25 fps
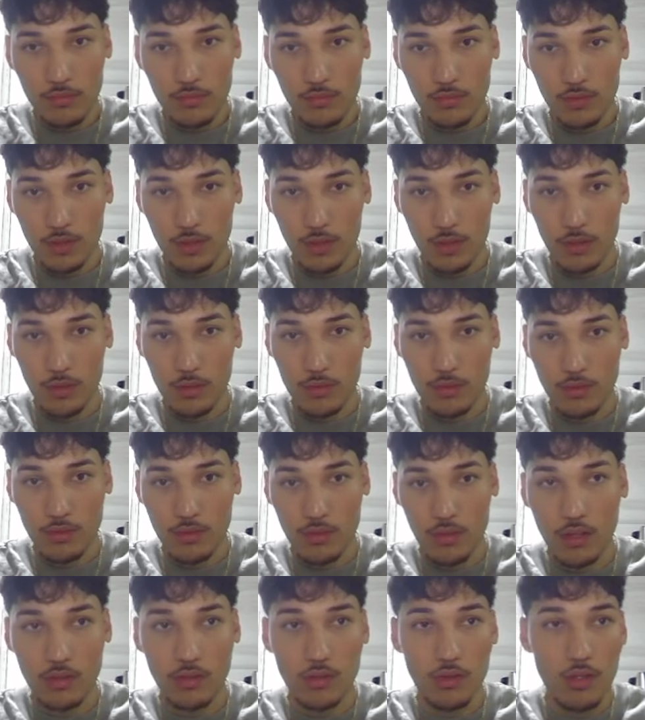So
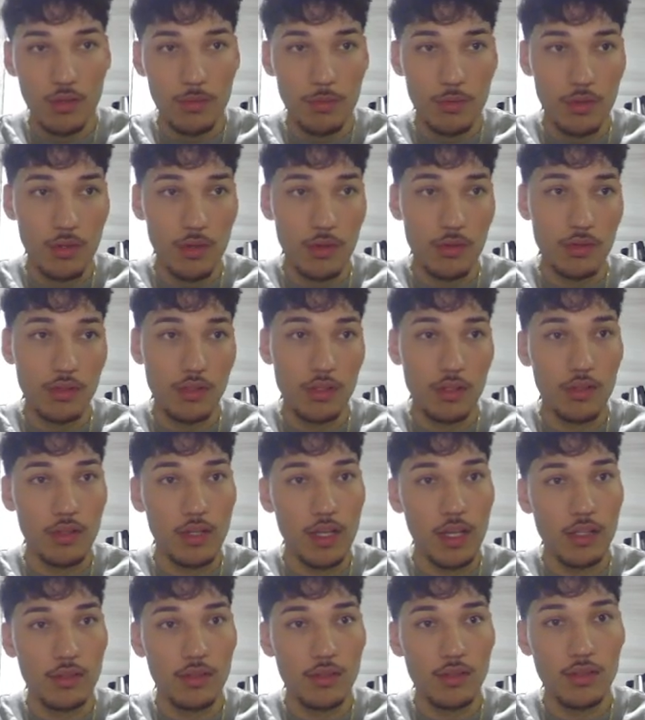also I've been noticing on
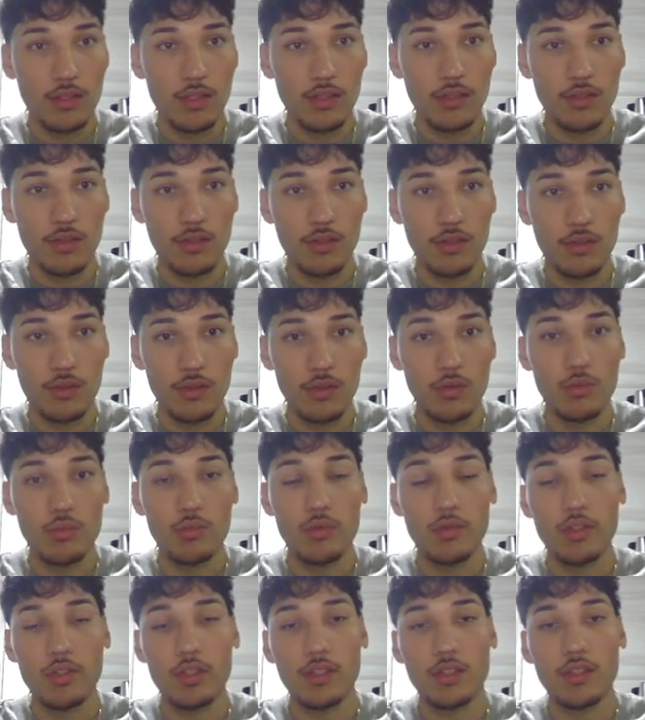Asia session too,
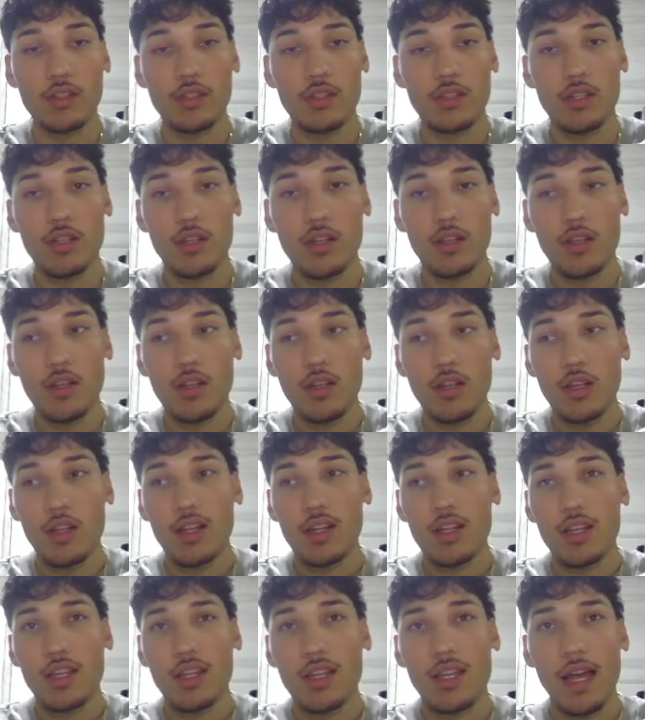we just
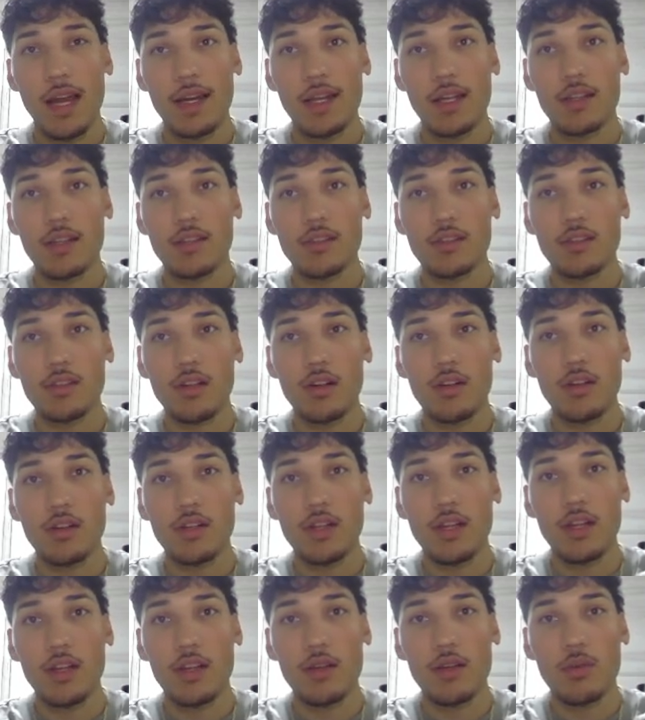kind of
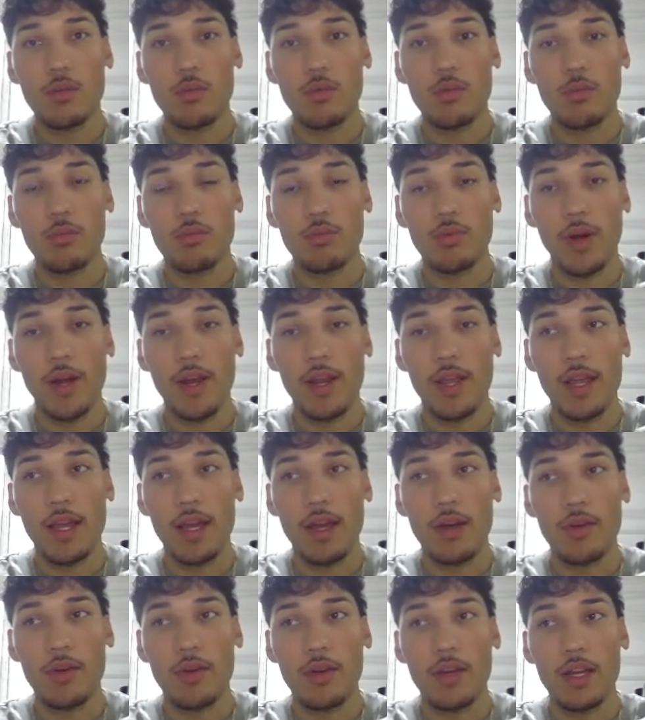consolidate, we break
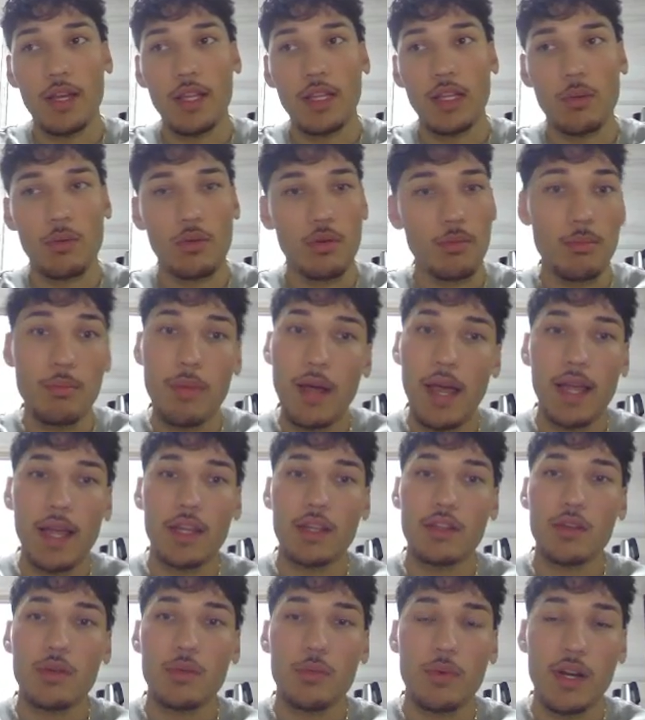out, and then we're back
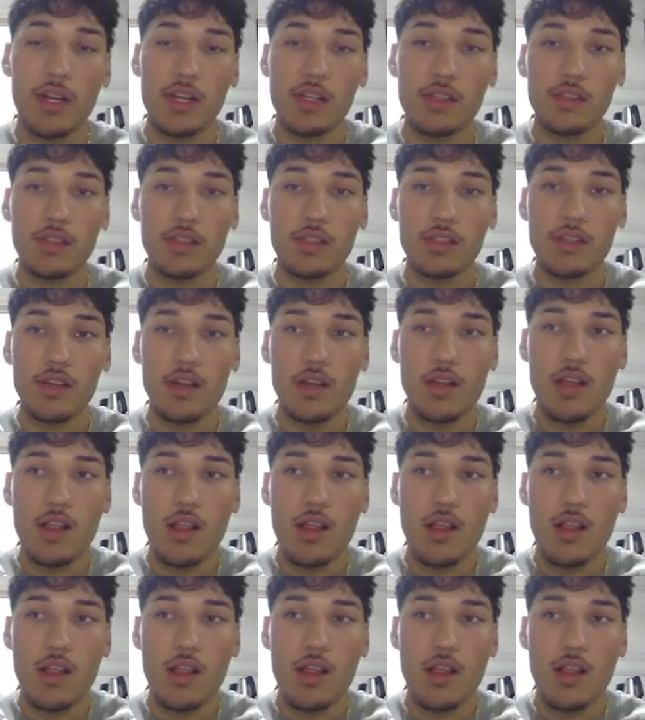in the range,